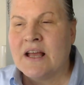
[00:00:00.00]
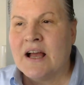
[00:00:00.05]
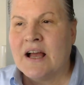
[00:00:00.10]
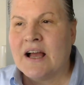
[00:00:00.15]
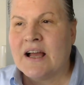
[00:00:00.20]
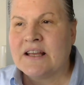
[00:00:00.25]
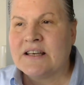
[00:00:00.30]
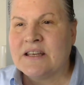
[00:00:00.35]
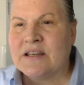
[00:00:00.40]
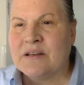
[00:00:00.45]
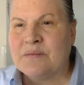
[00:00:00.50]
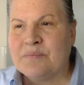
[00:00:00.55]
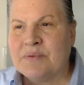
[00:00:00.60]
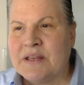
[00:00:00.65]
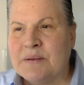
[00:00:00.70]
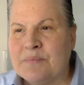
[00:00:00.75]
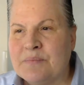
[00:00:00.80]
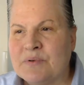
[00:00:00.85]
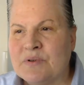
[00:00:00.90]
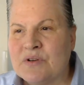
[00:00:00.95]
I need
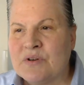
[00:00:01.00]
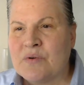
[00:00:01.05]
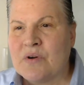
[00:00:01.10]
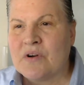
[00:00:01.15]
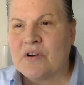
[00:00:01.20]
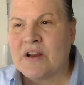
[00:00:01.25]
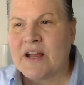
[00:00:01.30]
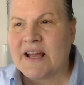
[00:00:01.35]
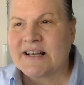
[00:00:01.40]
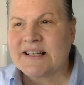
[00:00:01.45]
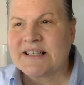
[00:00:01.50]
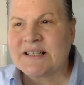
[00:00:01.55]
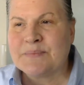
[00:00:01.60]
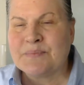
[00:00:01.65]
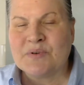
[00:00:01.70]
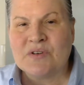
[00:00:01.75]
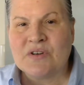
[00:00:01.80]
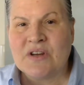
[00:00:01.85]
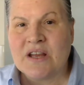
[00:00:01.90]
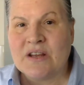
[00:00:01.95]
people who are
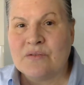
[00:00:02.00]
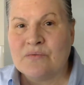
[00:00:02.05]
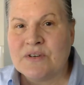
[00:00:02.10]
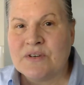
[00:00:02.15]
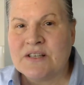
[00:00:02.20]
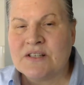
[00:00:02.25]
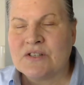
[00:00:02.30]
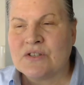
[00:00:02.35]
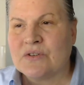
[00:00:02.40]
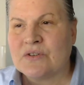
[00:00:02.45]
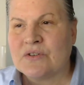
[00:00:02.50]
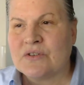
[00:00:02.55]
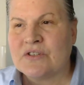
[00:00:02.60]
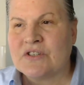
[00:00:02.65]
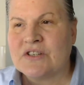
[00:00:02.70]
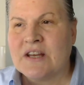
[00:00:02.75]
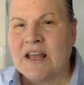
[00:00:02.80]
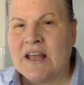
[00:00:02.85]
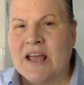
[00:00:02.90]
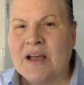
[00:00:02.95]
expert in
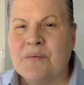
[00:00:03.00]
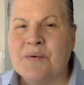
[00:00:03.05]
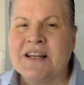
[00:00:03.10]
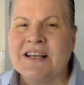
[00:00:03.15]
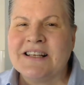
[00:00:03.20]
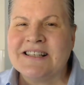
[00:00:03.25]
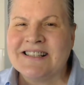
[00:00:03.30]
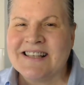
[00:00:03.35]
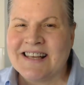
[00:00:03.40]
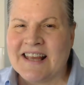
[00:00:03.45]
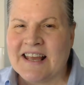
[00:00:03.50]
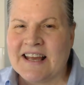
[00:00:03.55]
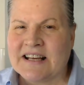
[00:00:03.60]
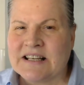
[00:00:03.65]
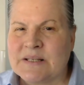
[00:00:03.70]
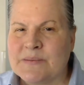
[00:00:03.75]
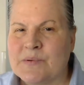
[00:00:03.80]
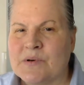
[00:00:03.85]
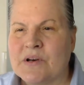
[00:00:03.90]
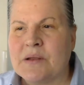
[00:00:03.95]
research. And when I say
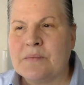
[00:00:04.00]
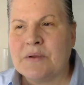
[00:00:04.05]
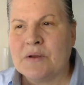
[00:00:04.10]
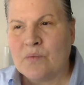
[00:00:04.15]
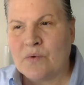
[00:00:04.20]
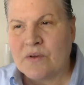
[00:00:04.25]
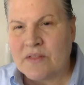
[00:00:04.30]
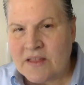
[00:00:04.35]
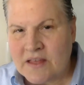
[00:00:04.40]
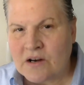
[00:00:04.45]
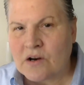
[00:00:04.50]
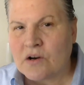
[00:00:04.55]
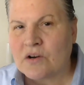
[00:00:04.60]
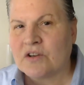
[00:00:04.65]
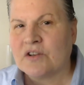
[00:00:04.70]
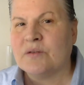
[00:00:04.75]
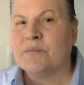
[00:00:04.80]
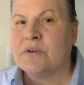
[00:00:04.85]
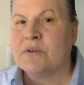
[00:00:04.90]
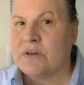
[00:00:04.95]
expert, I mean within our
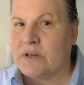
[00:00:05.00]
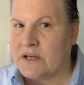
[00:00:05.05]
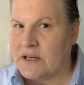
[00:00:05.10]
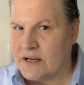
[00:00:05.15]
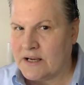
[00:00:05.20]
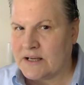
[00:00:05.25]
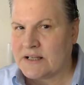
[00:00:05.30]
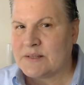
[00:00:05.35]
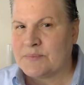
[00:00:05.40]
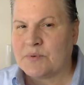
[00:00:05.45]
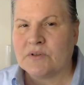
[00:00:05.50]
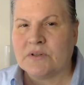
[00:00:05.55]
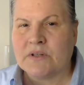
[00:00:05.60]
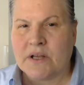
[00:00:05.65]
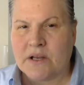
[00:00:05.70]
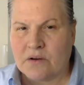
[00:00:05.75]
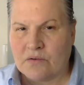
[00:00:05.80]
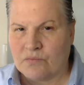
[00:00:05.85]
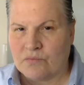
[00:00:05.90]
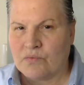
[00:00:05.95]
community expert,
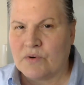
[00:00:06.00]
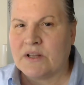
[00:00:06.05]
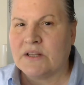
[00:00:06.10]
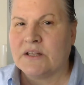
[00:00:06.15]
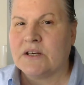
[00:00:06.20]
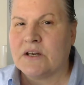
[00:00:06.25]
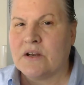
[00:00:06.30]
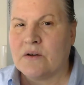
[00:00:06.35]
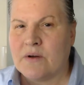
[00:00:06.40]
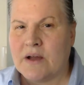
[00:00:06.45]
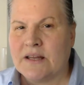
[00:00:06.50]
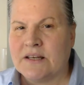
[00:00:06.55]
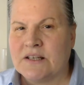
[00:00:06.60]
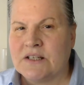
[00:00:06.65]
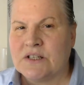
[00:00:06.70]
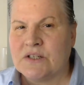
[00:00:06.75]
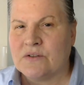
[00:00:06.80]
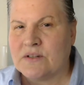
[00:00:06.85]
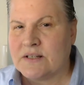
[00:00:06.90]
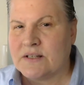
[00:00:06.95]
like really know how to
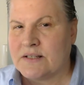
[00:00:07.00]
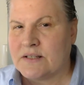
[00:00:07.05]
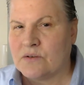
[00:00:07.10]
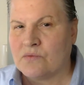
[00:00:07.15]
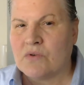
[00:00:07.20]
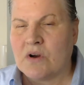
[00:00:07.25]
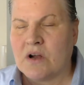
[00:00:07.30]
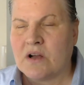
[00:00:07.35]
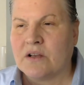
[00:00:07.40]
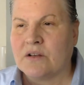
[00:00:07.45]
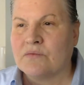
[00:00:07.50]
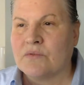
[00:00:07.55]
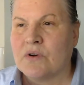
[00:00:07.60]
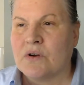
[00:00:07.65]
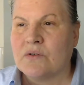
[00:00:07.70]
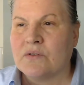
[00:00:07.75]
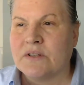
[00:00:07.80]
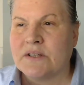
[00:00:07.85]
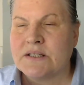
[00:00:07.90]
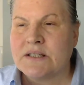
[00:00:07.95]
do this and rock and
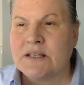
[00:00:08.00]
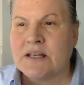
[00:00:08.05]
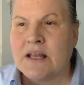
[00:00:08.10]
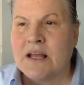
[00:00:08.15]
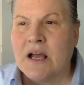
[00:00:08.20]
roll it.